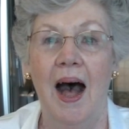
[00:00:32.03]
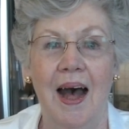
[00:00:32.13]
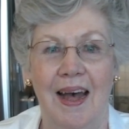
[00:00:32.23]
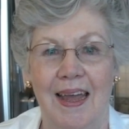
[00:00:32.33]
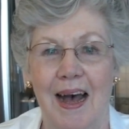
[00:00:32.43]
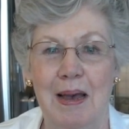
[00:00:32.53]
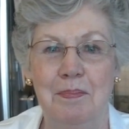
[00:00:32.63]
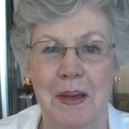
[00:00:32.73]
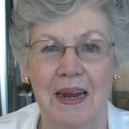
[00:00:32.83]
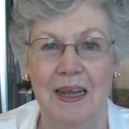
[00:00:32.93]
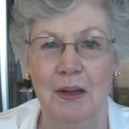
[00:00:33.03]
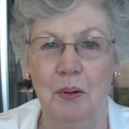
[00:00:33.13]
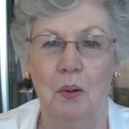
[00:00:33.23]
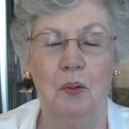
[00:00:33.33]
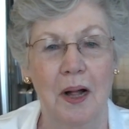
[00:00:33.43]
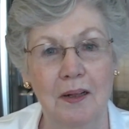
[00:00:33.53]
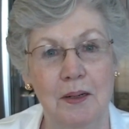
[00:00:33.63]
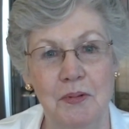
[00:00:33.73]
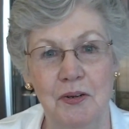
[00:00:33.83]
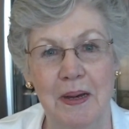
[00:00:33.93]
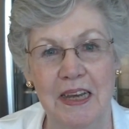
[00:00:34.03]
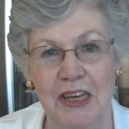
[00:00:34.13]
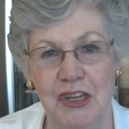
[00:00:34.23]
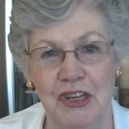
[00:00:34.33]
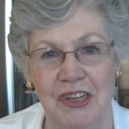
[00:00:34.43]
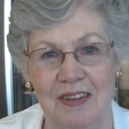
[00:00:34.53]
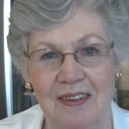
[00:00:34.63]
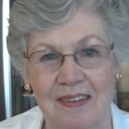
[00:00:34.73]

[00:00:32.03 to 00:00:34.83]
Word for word: Hi, I'm Betty. Welcome to my kitchen.